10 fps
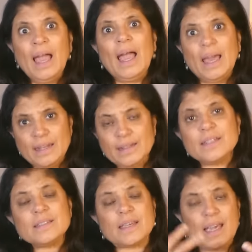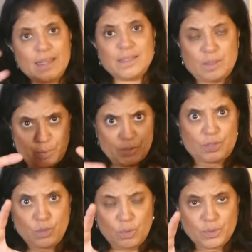And in this case, the person
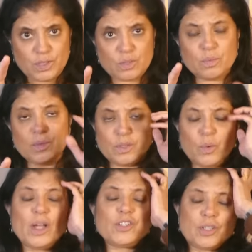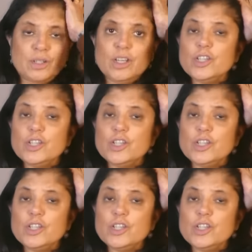who wrote this question,